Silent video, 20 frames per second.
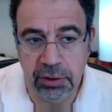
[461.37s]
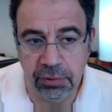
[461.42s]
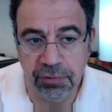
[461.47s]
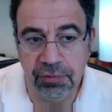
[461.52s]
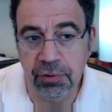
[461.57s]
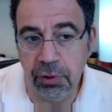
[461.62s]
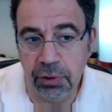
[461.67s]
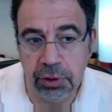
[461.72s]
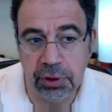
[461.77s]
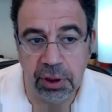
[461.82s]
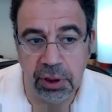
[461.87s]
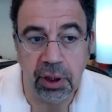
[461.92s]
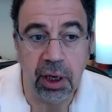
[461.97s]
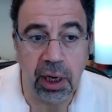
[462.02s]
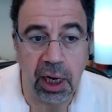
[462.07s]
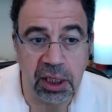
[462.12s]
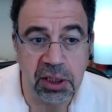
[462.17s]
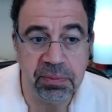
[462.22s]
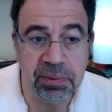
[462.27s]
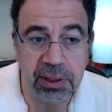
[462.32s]
Of course, there are
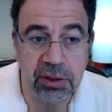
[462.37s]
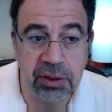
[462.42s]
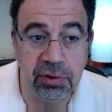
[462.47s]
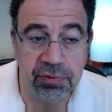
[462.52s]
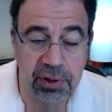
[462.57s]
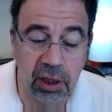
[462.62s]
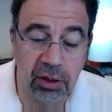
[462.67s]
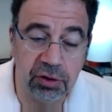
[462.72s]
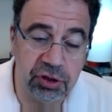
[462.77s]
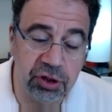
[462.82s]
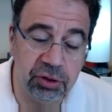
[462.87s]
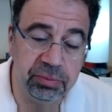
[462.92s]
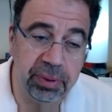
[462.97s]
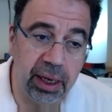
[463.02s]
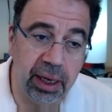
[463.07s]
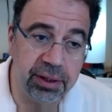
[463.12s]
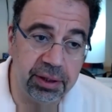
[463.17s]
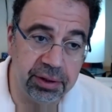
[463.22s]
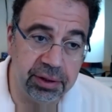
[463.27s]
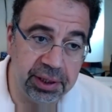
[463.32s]
aspects of culture
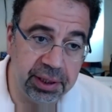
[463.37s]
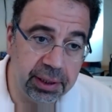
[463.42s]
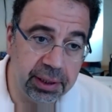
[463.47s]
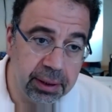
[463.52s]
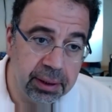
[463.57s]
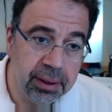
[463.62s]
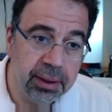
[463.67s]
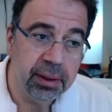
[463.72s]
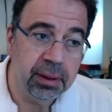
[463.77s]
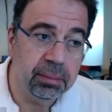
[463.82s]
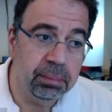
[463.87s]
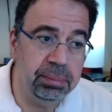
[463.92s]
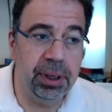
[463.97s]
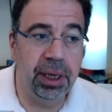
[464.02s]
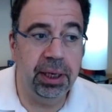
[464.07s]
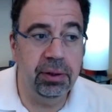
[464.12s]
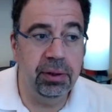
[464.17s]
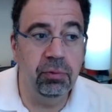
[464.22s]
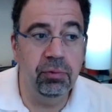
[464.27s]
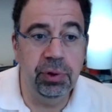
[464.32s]
mattering,
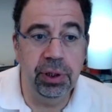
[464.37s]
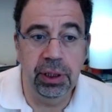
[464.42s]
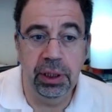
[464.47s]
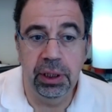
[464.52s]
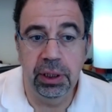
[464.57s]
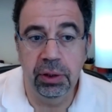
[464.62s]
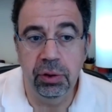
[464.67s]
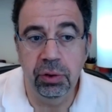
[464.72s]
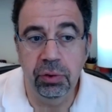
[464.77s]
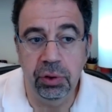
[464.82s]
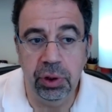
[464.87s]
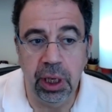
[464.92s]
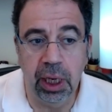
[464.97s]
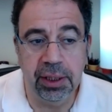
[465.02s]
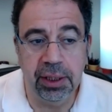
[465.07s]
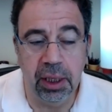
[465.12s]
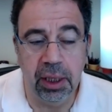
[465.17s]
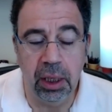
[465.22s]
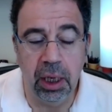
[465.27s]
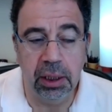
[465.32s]
but we do
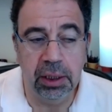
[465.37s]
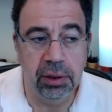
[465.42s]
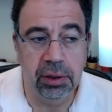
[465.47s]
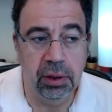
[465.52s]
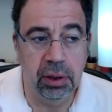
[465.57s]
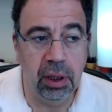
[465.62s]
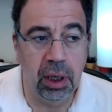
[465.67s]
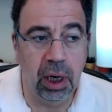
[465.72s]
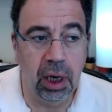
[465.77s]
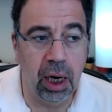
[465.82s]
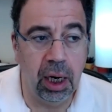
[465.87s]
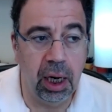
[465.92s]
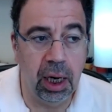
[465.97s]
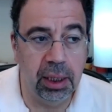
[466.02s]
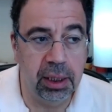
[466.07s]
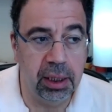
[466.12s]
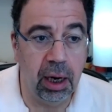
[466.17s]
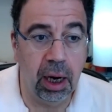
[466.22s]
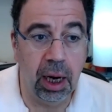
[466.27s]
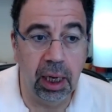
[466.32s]
not
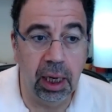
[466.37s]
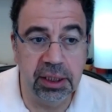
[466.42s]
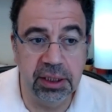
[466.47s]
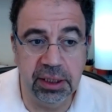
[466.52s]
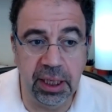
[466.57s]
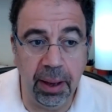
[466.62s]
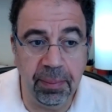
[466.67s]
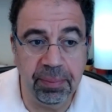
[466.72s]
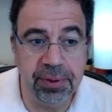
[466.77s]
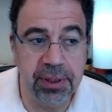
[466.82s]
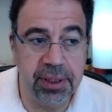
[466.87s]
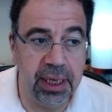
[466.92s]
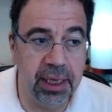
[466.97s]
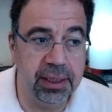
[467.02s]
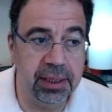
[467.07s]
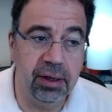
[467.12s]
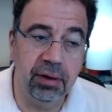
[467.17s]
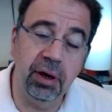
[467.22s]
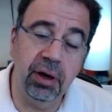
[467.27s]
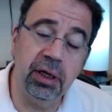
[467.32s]
accept that
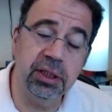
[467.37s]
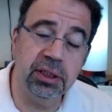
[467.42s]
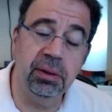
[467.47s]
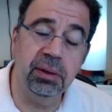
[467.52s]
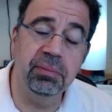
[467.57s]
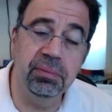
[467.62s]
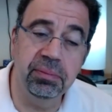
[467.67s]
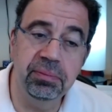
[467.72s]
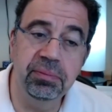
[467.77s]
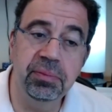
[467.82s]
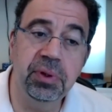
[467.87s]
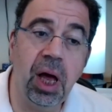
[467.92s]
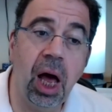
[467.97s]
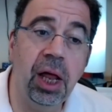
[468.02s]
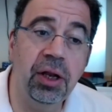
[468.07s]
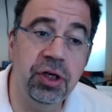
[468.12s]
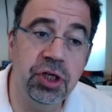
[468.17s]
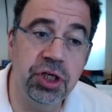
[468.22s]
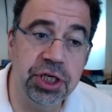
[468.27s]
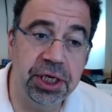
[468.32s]
there are some
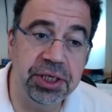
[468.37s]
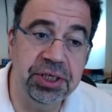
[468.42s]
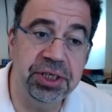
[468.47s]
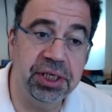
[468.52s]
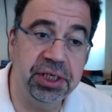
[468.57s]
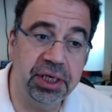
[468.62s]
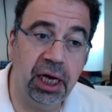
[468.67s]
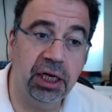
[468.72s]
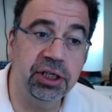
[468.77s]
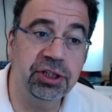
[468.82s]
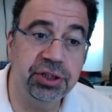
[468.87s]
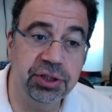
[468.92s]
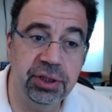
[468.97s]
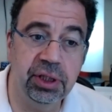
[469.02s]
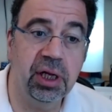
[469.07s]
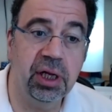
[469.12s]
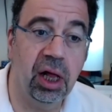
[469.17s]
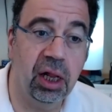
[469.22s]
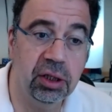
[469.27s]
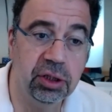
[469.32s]
unchanging national
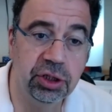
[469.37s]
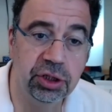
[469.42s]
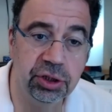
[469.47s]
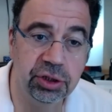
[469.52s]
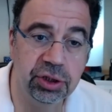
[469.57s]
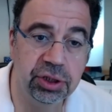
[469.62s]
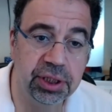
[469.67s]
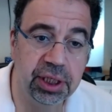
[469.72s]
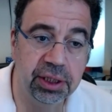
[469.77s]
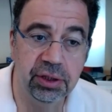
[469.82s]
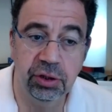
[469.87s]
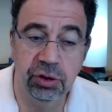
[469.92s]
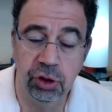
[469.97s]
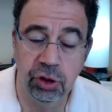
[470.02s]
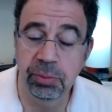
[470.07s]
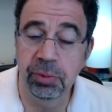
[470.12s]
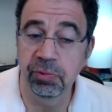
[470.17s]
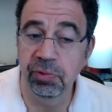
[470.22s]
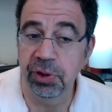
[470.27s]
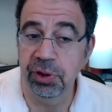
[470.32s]
cultures that
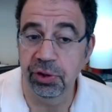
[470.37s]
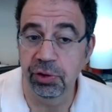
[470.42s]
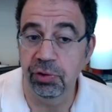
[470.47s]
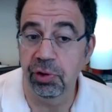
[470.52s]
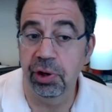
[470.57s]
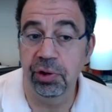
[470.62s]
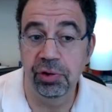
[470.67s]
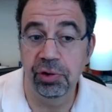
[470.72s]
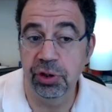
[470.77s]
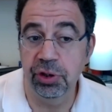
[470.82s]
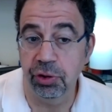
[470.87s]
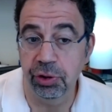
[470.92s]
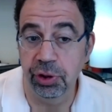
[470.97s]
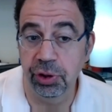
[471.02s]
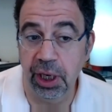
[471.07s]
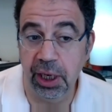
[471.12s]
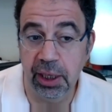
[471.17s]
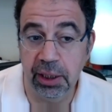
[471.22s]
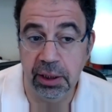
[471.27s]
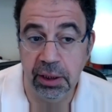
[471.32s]
determine whether you are rich or
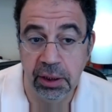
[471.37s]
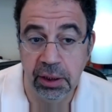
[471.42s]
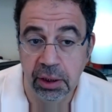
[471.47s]
not.